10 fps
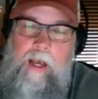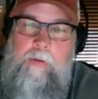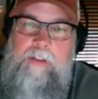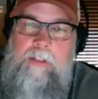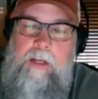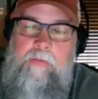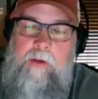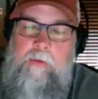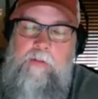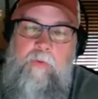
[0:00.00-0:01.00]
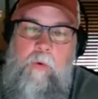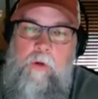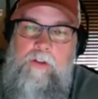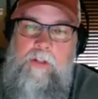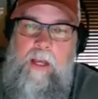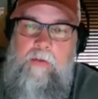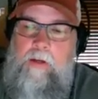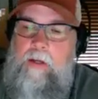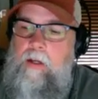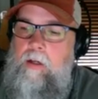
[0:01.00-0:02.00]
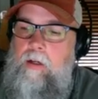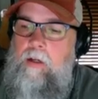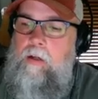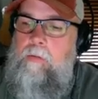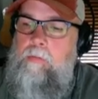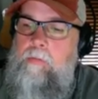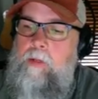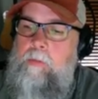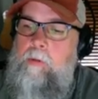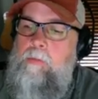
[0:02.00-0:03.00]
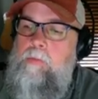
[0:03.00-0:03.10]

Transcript: would say if I was forced to have a, a, uh, a minimum